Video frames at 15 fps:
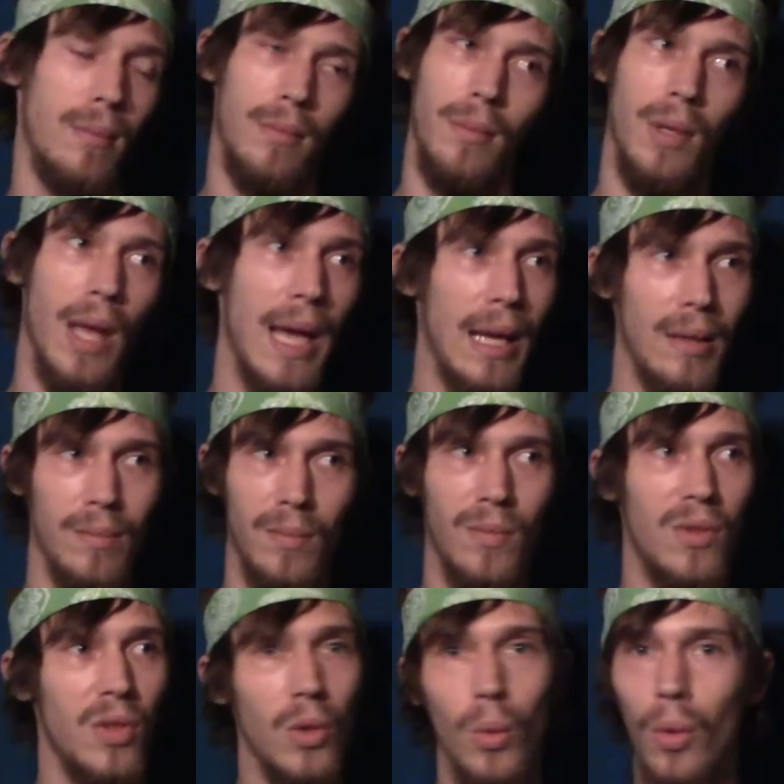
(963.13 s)
like
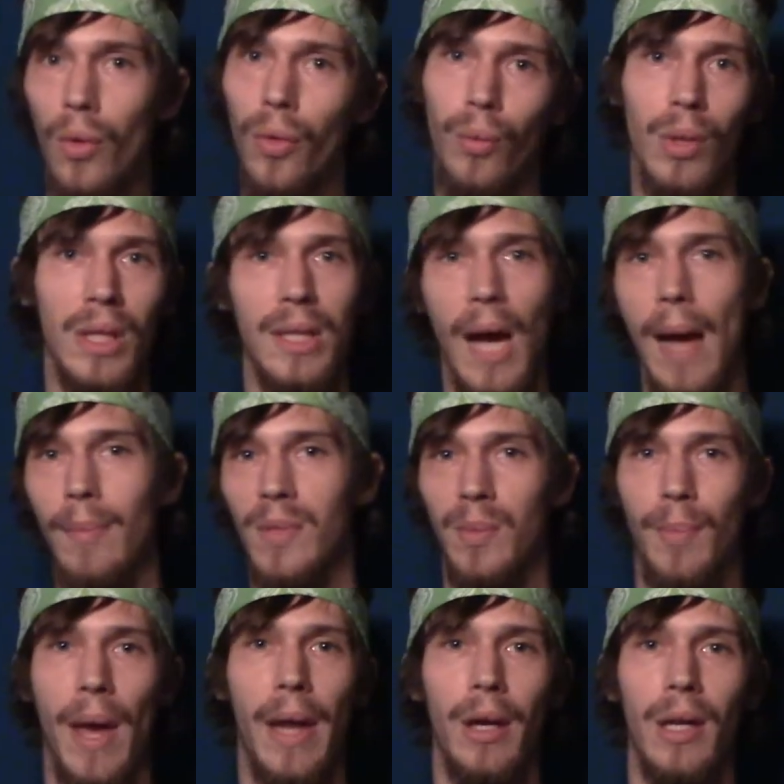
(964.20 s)
2 or 3 times
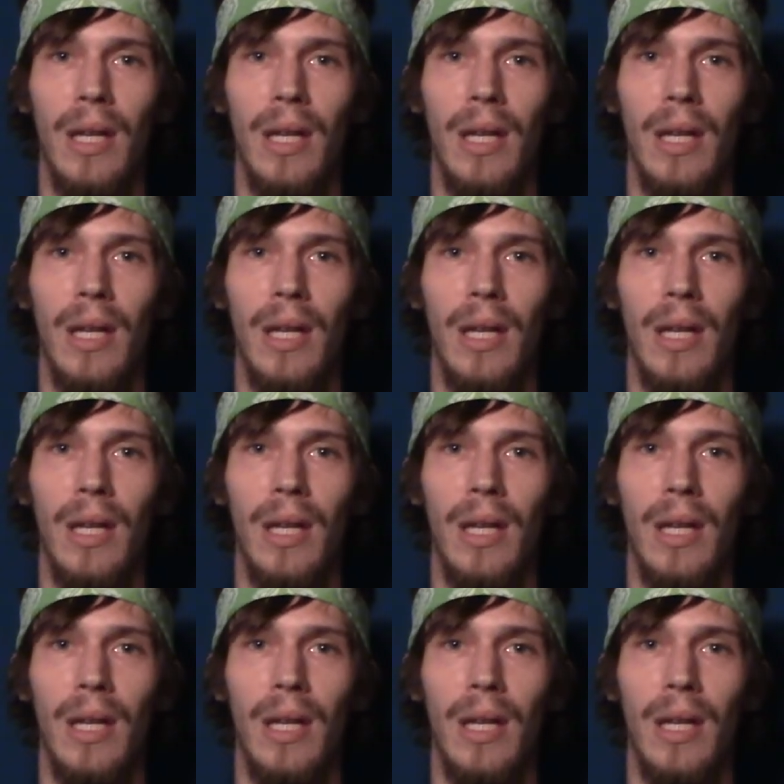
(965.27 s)
better.